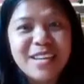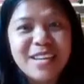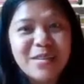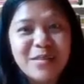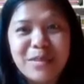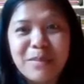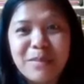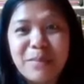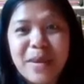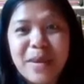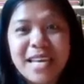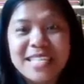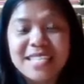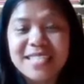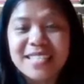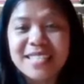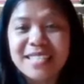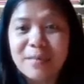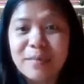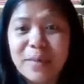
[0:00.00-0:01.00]
You know, the
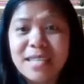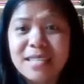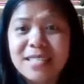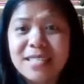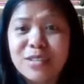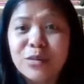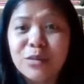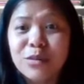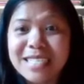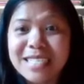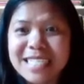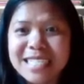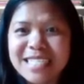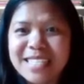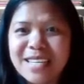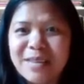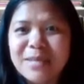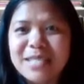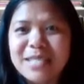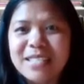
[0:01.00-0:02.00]
best school
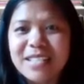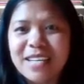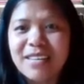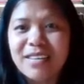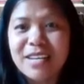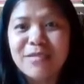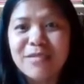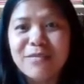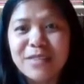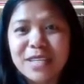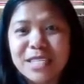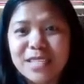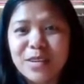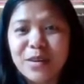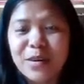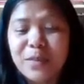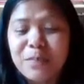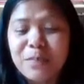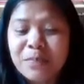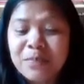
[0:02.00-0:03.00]
system is here in
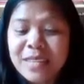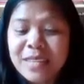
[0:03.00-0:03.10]
Frisco.